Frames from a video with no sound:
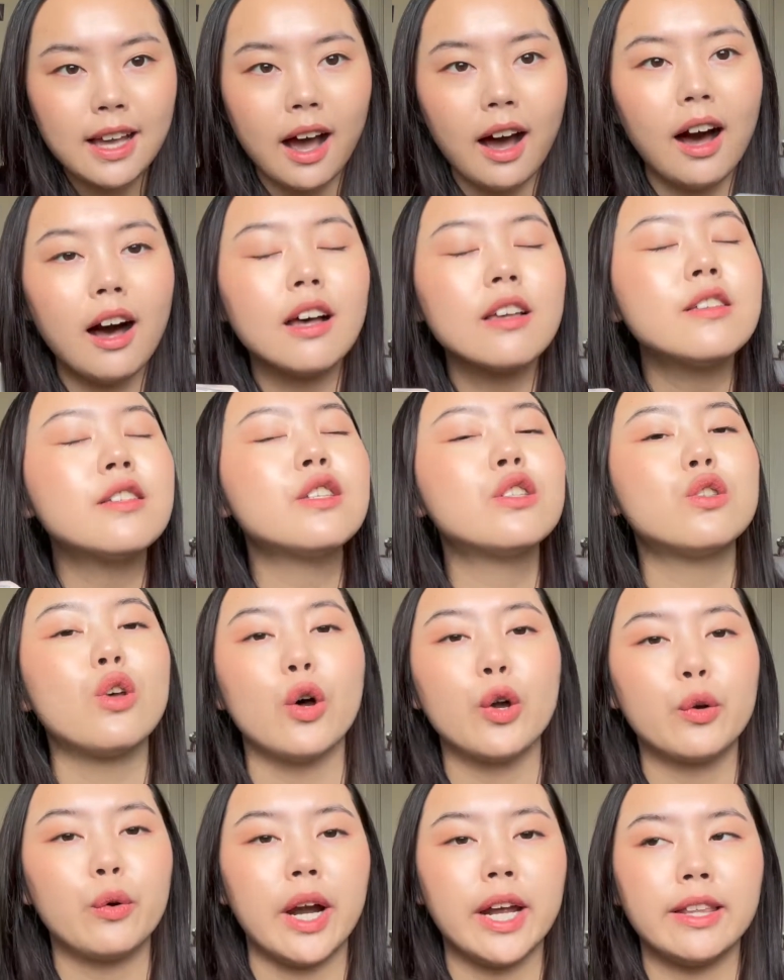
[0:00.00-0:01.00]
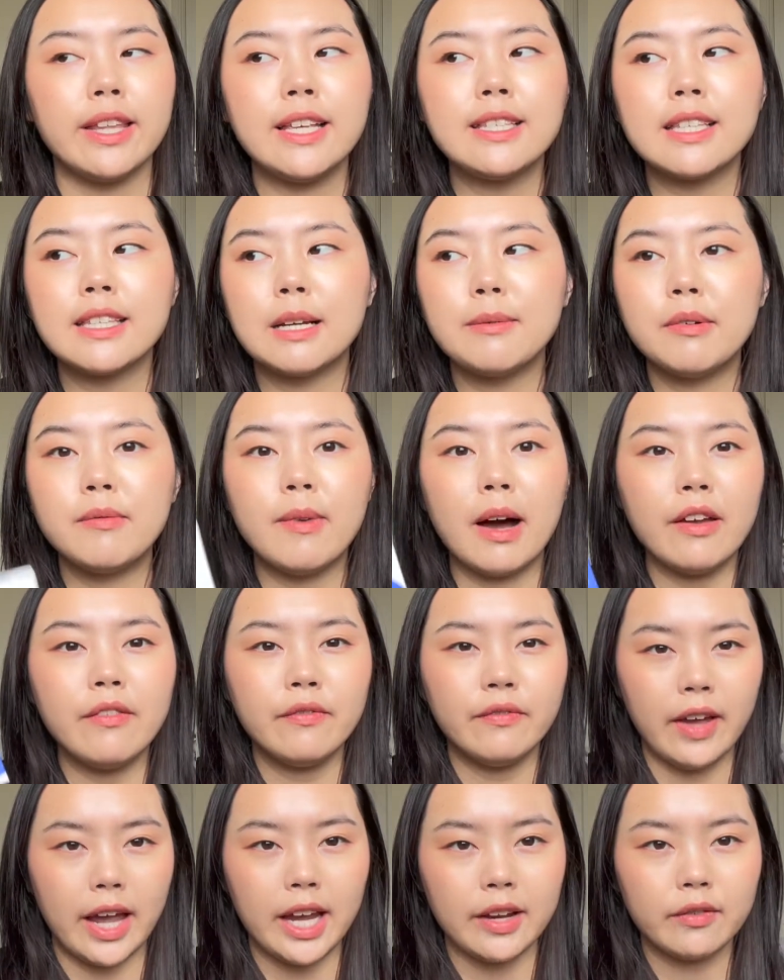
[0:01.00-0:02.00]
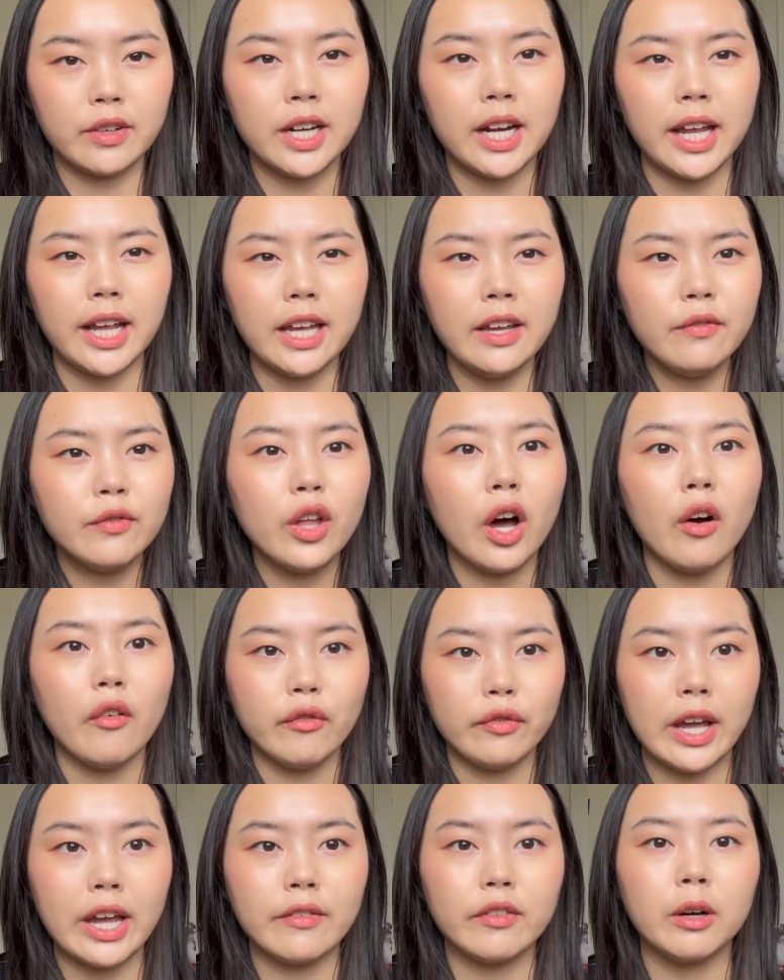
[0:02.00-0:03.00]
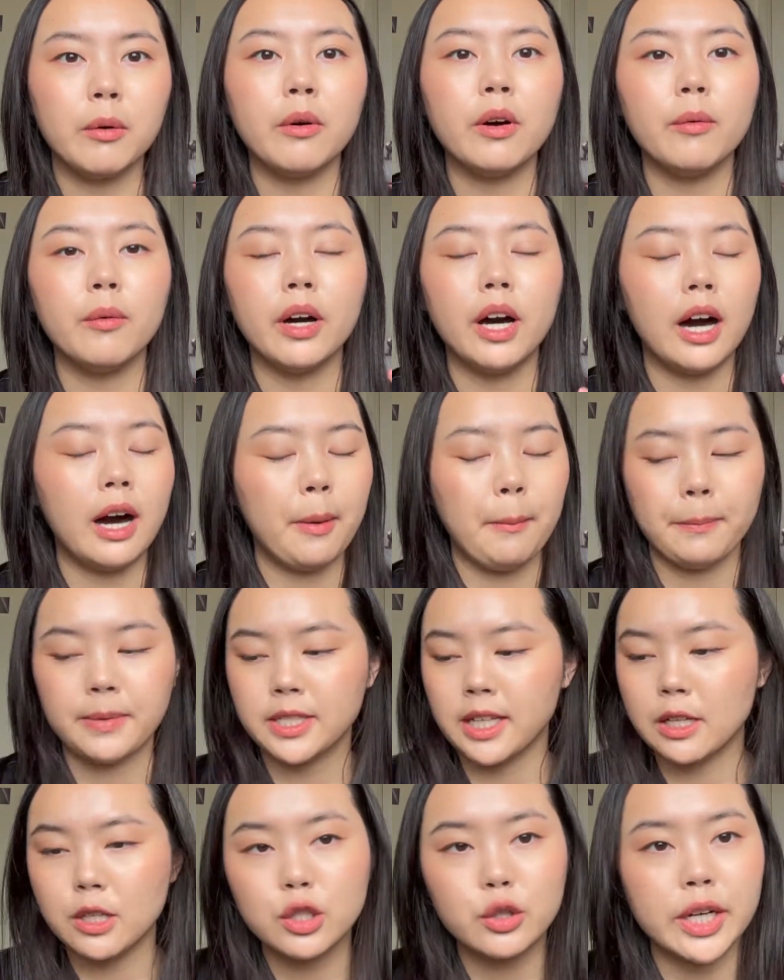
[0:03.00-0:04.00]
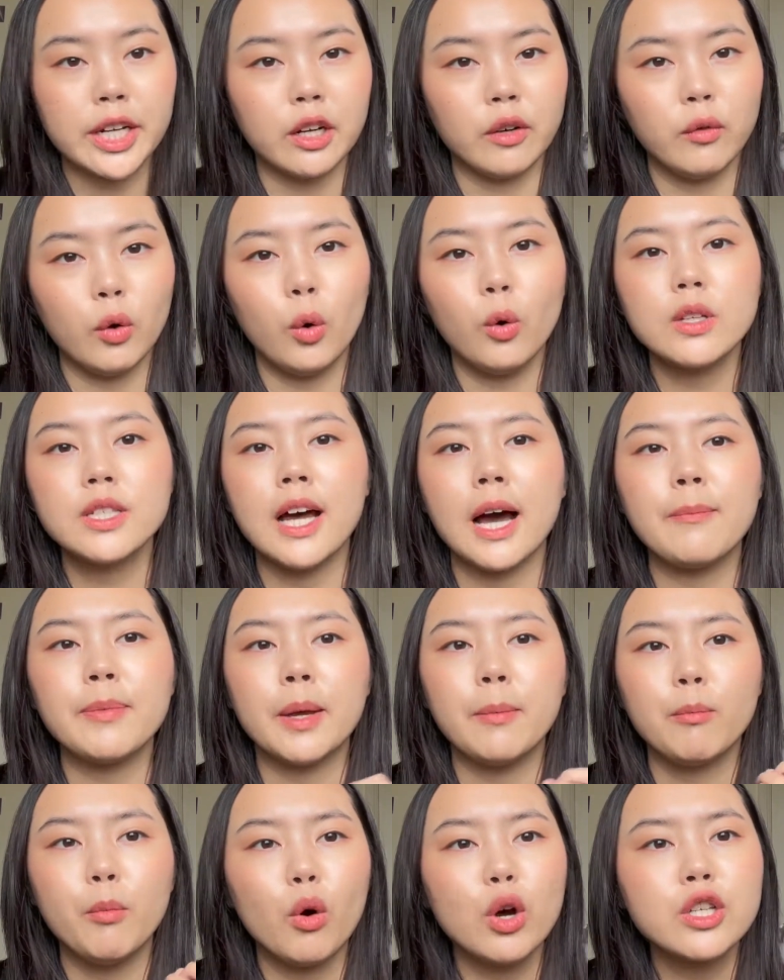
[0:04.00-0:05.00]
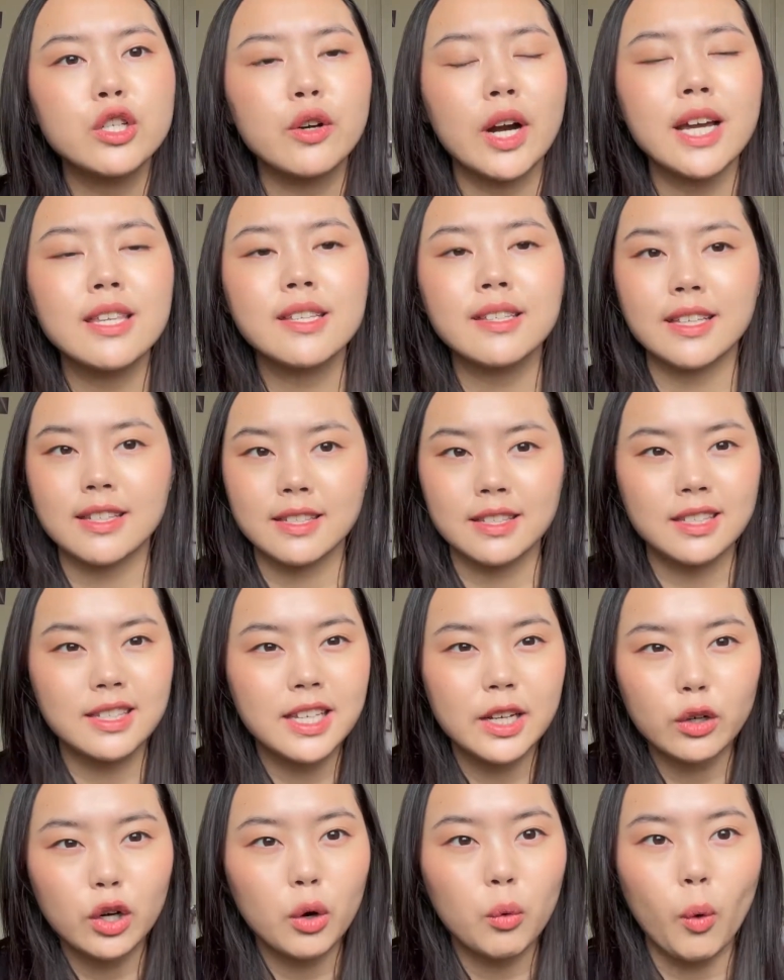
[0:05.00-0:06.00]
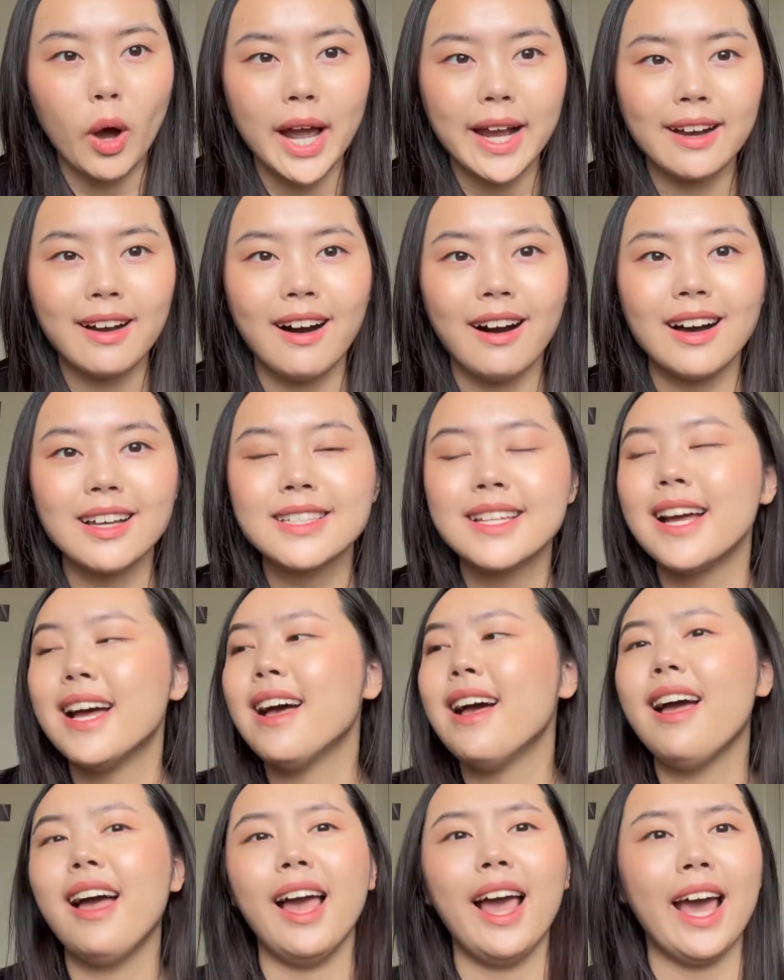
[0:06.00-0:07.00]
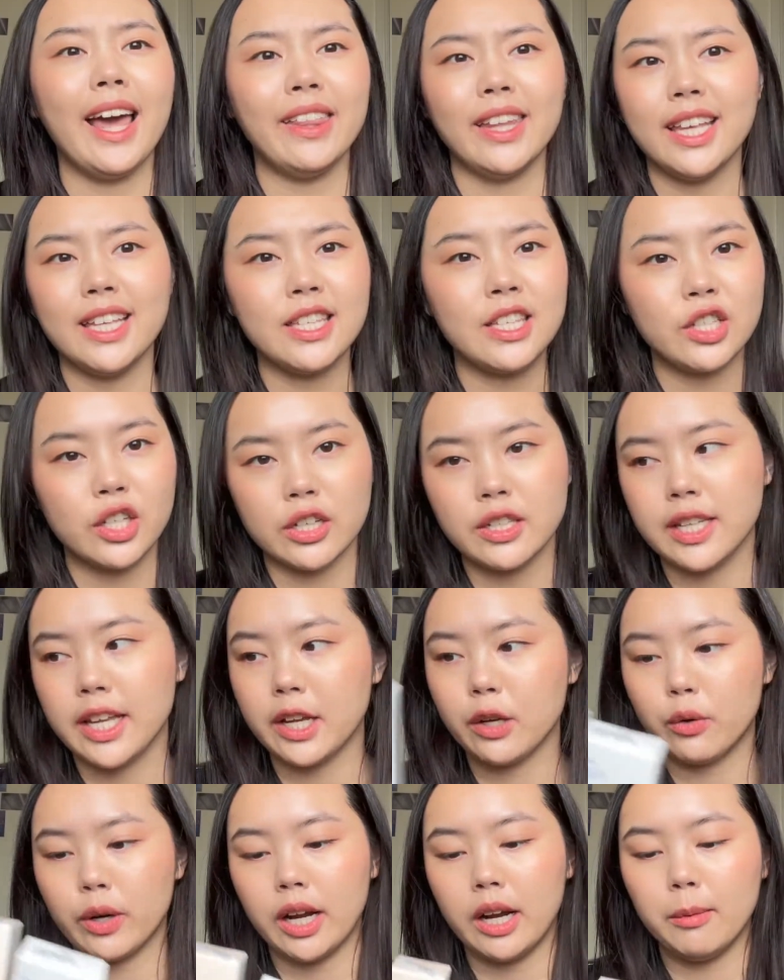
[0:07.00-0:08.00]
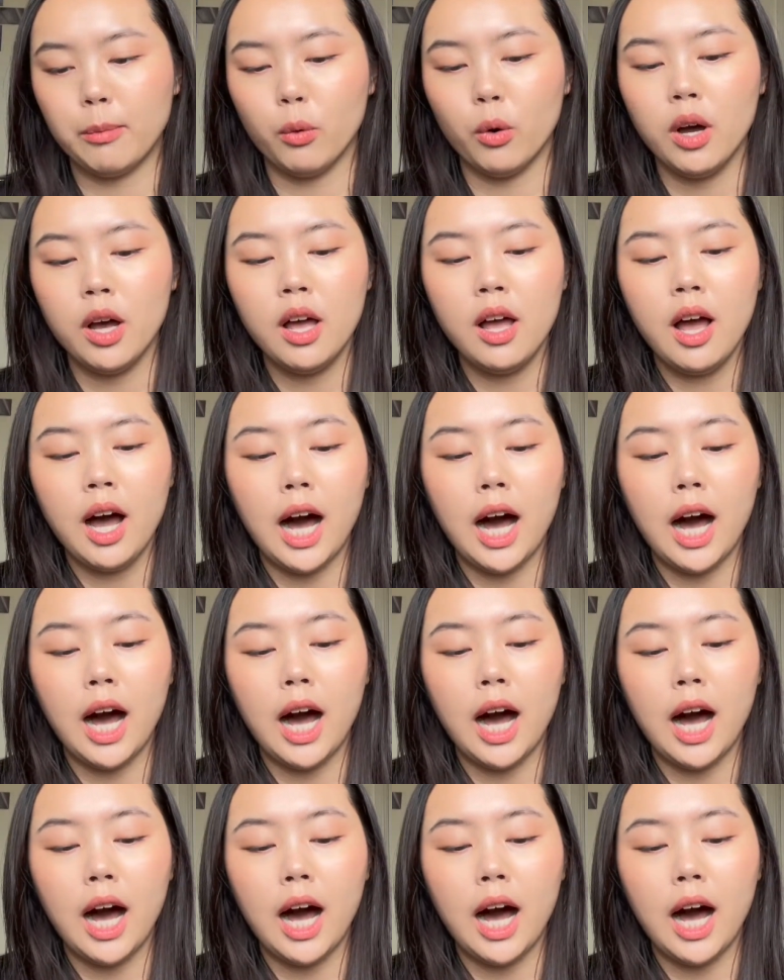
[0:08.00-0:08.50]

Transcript: are so great. These are some of my favorite, if not favorite, sunscreen of all time. They're moisturizing, there's 0 white cast, and it's just incredible.